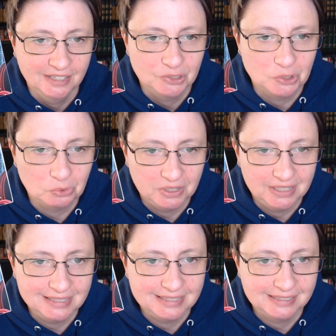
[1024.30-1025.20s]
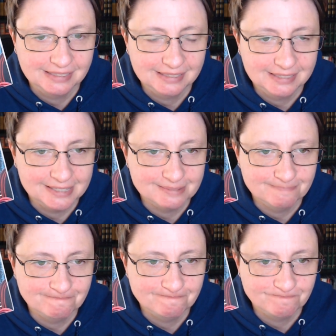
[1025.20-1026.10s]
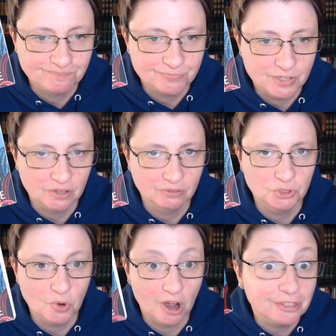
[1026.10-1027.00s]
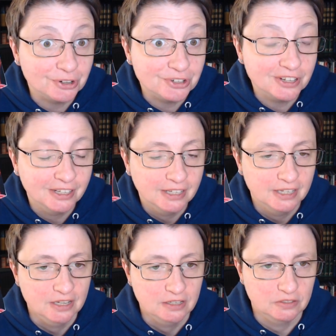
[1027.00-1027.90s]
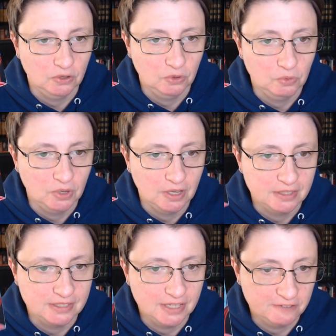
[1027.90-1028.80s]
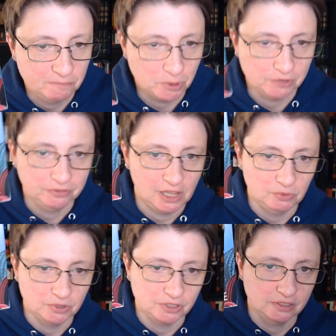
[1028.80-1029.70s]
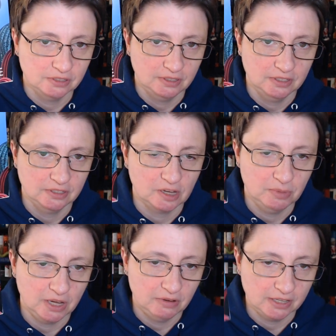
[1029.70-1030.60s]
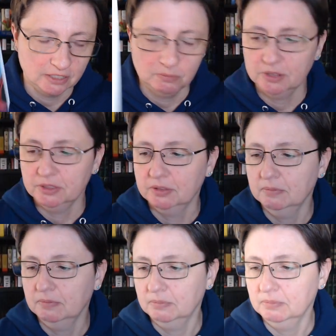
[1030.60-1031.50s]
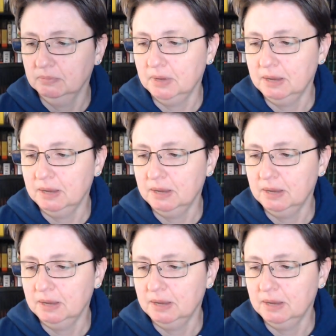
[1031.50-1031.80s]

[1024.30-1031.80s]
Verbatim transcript: to read, um, you know, new authors. So uh, the scent of burnt flowers. Uh, it's coming out next month by